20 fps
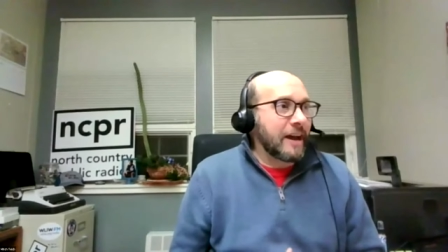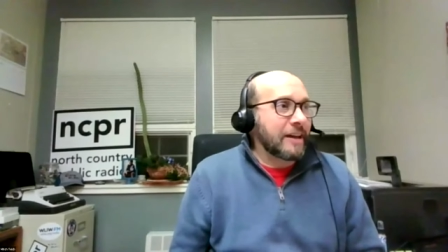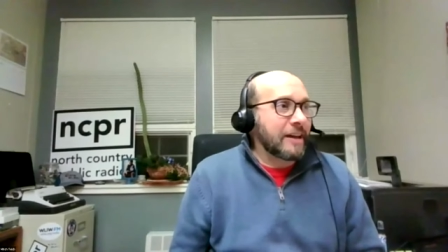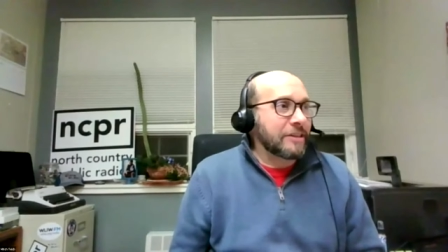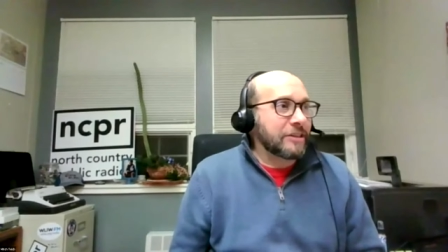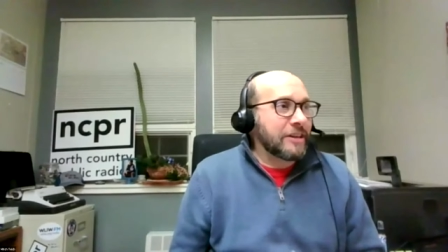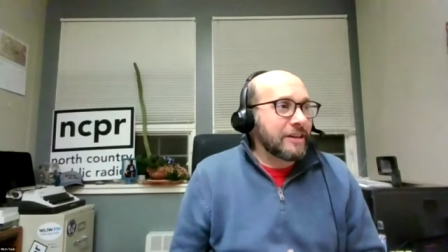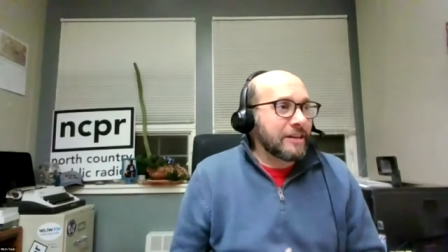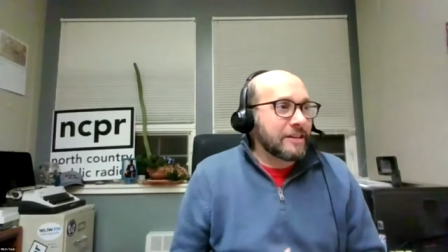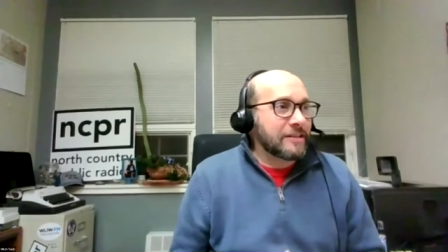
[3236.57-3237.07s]
I
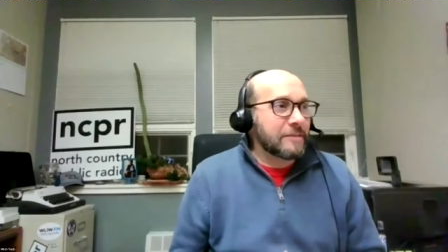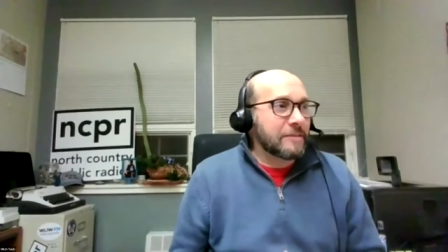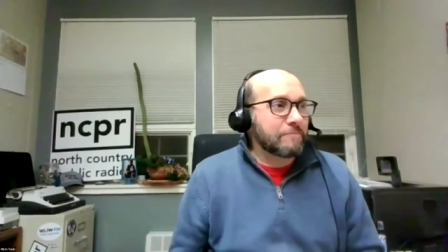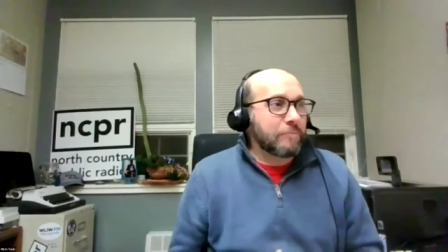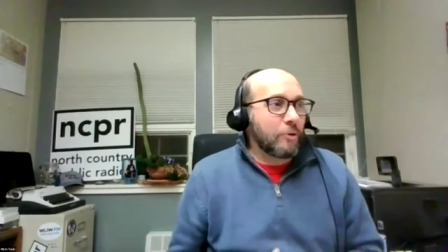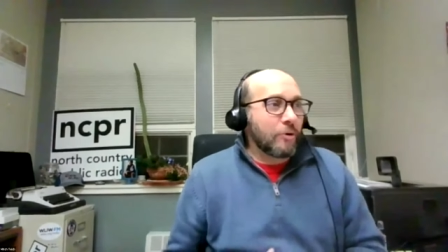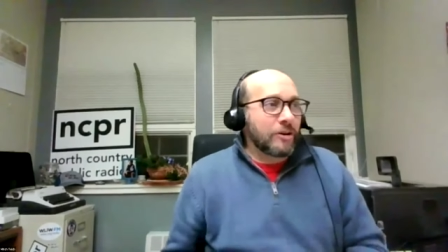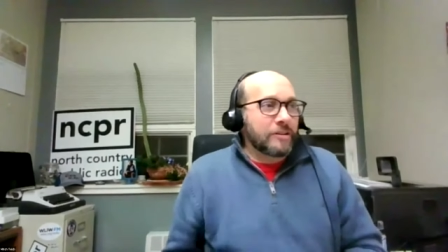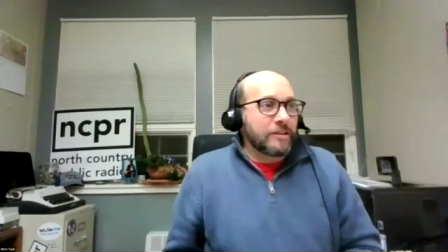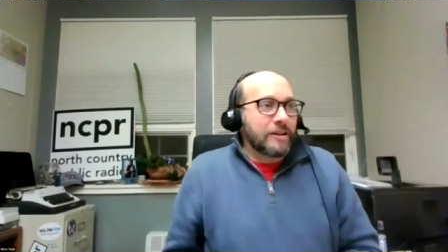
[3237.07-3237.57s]
think it's
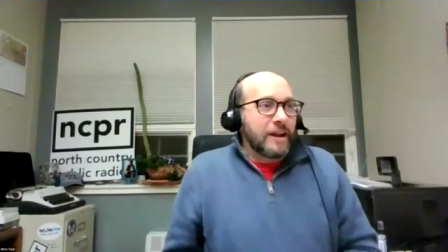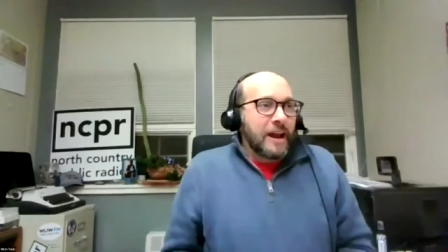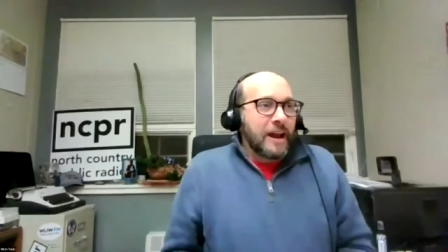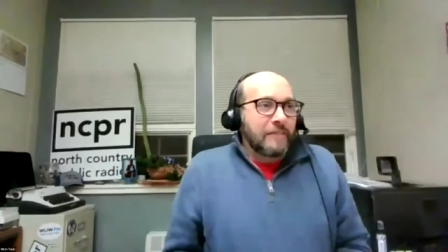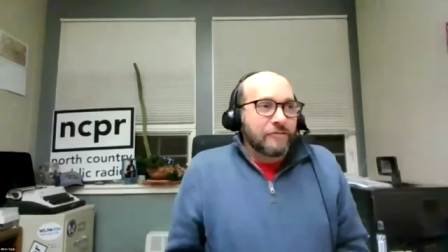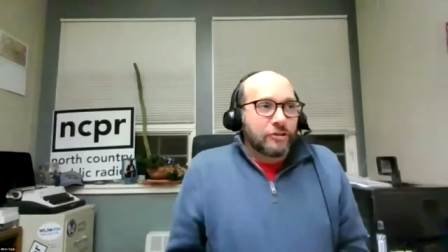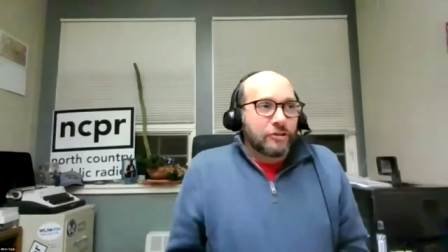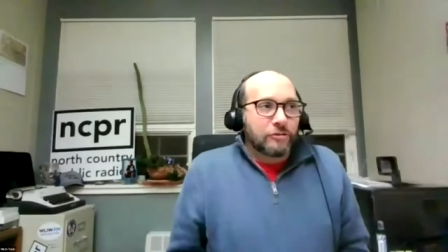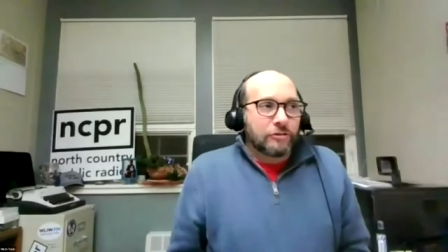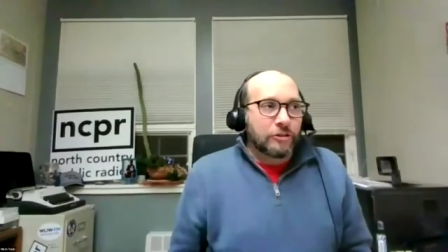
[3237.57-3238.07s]
important
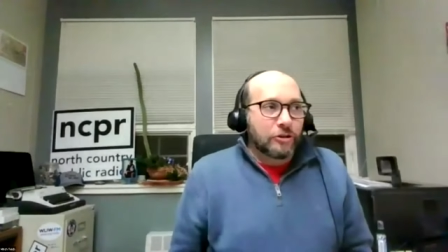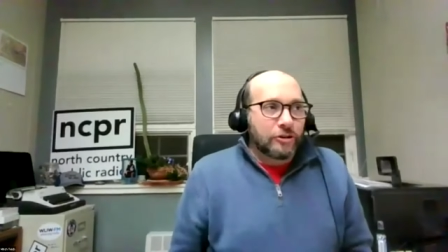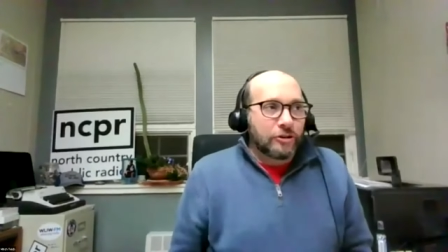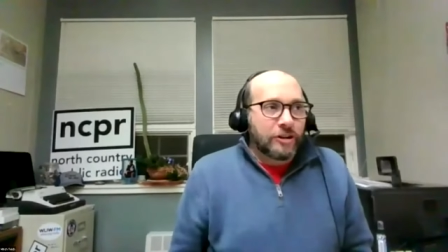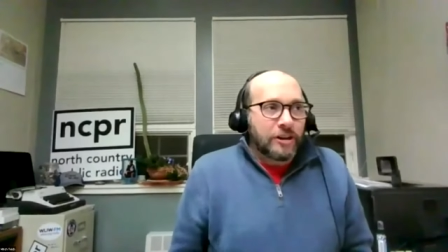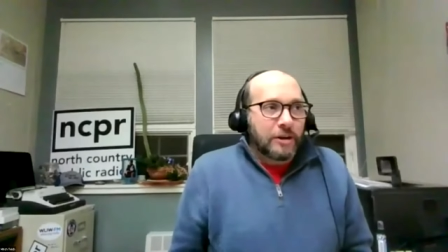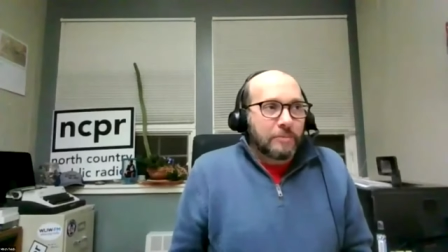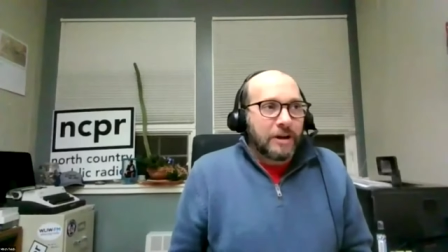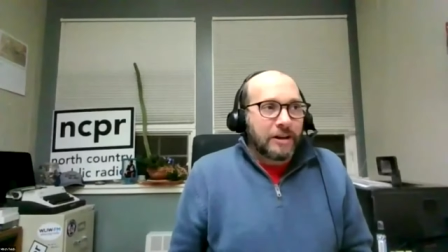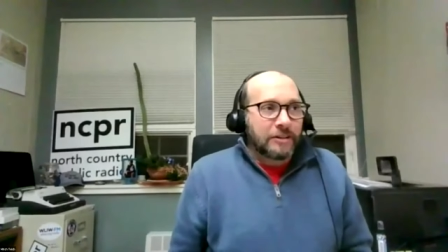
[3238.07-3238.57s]
after
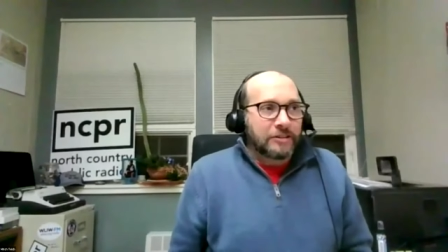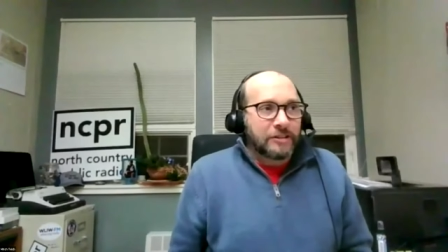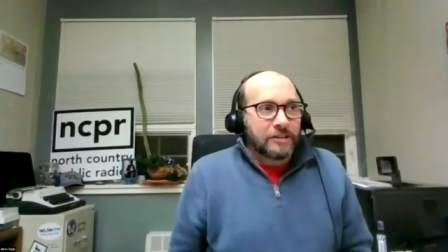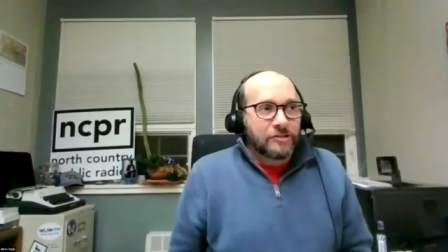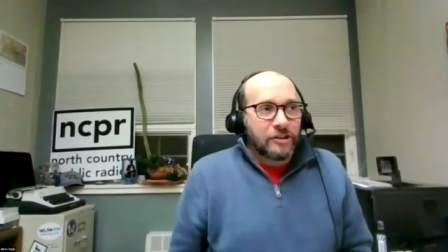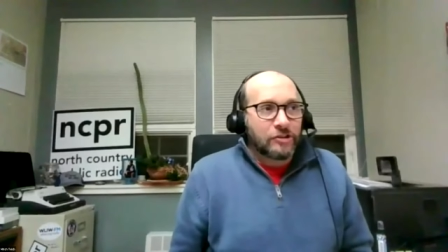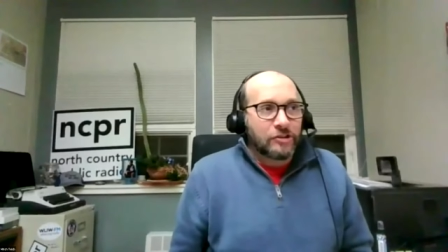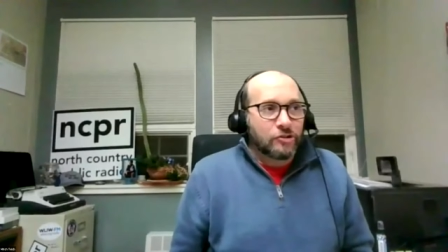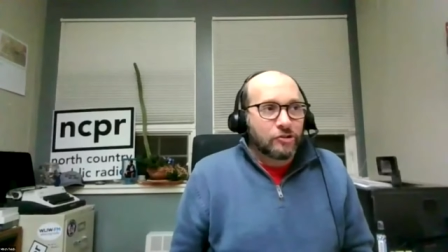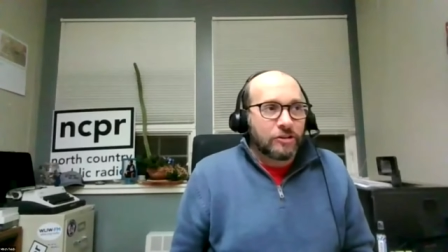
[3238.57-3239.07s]
learning about
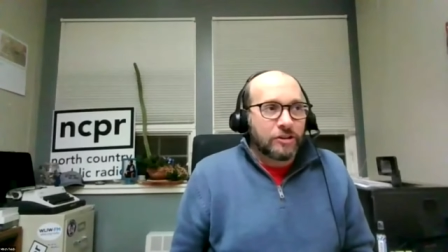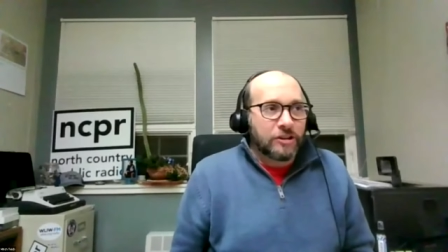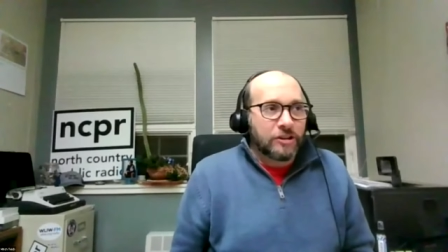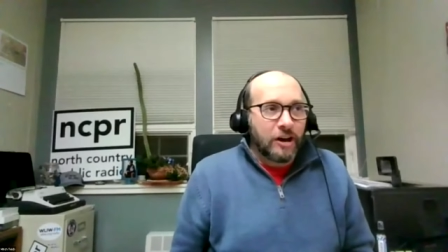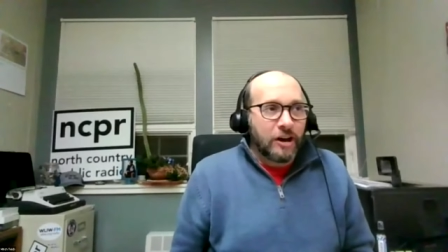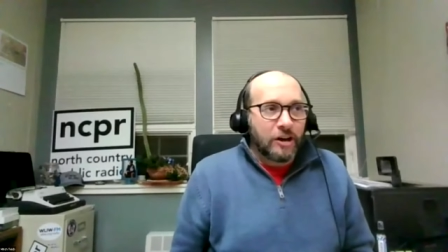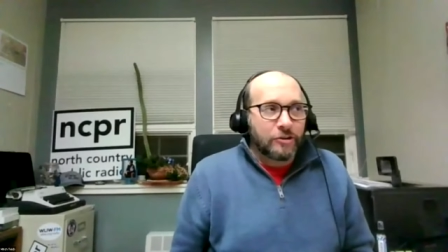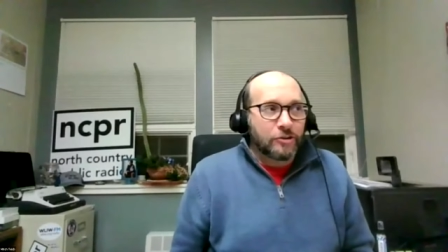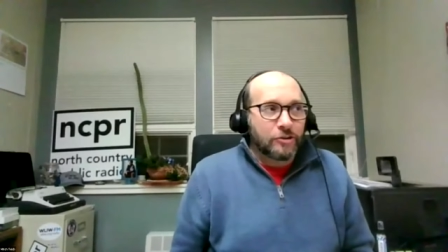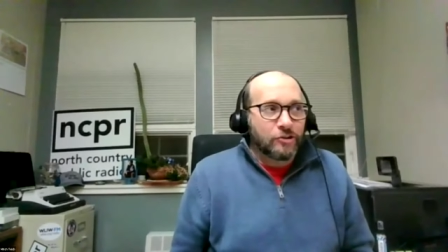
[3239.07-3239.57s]
this history
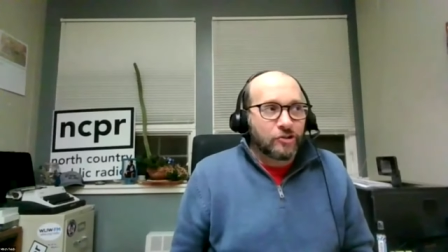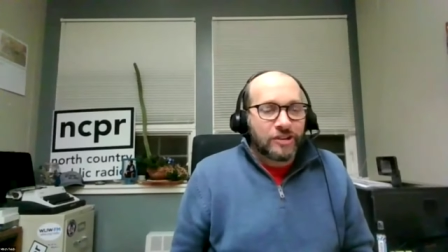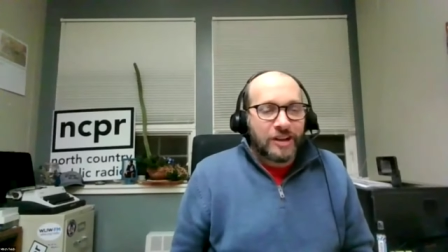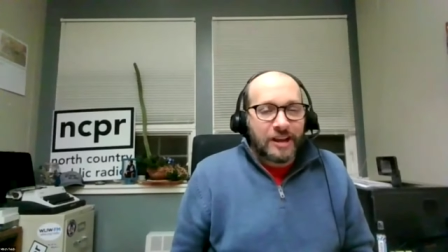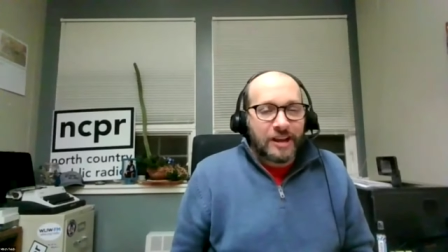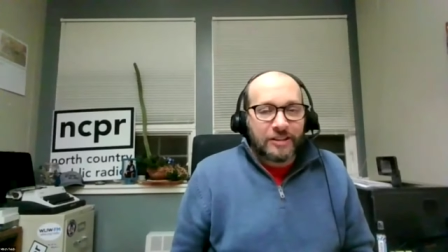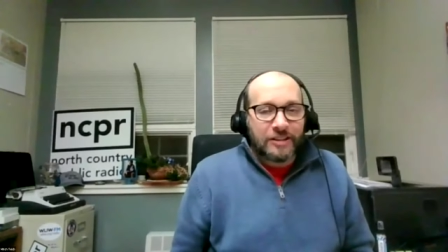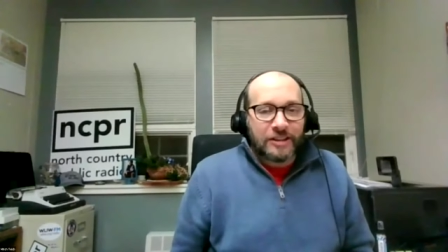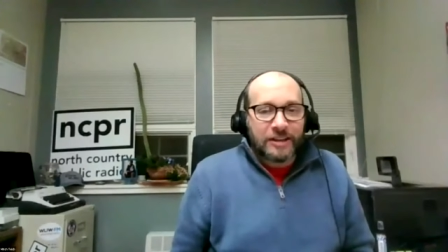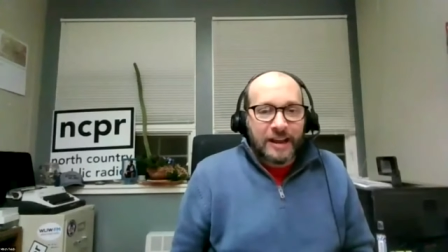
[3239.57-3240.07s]
to
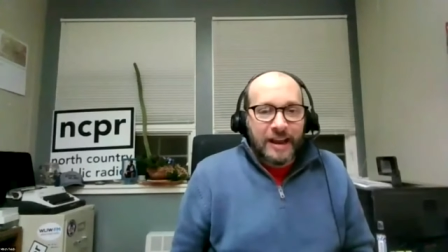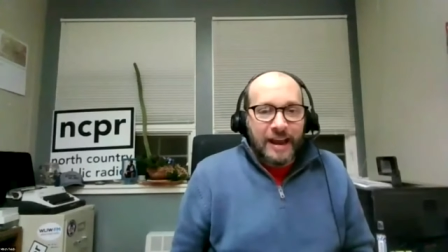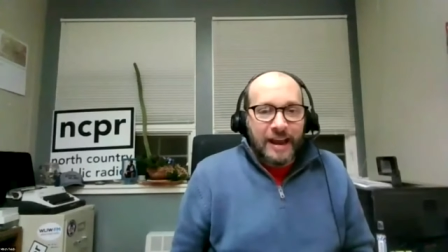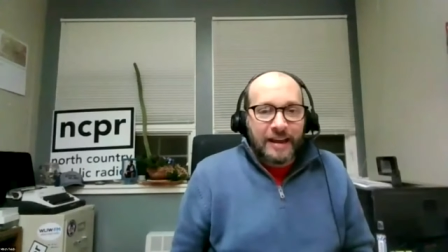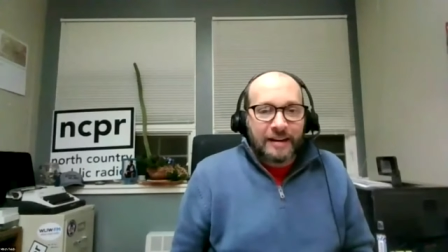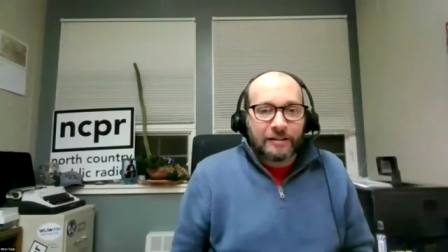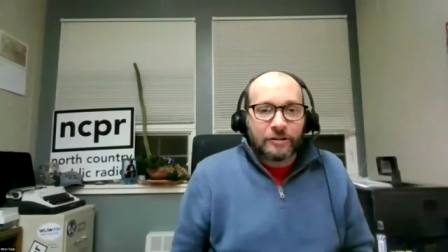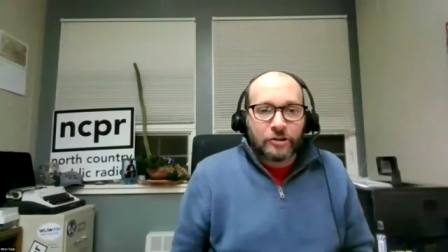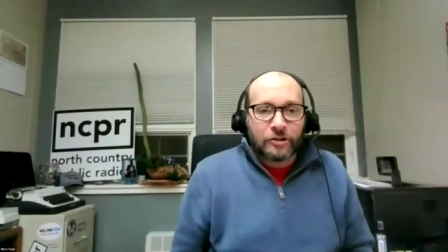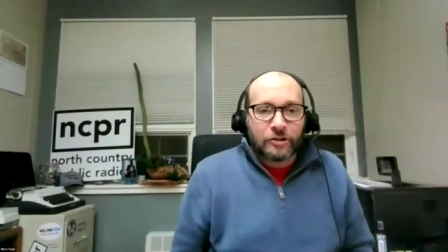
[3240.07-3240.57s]
understand the
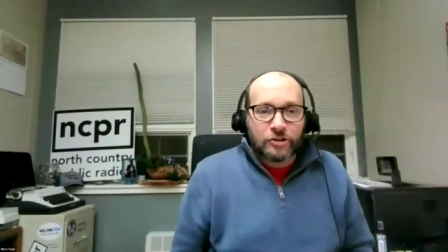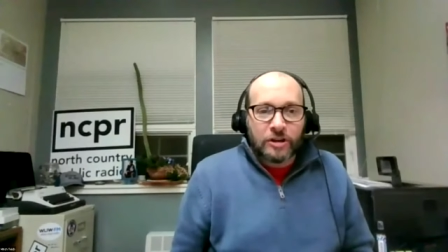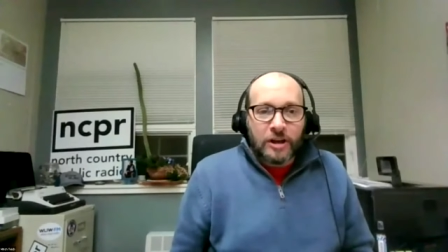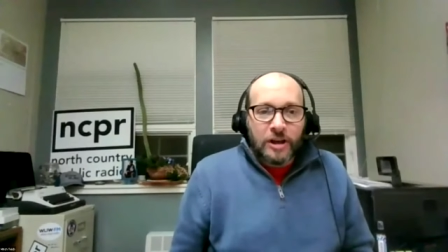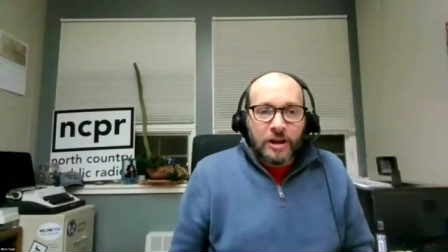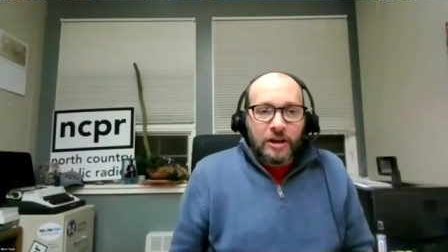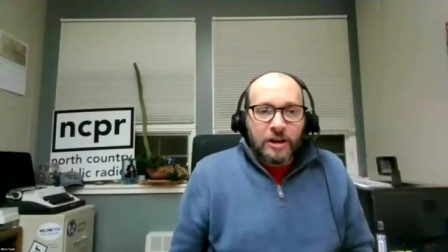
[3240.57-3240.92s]
catalyst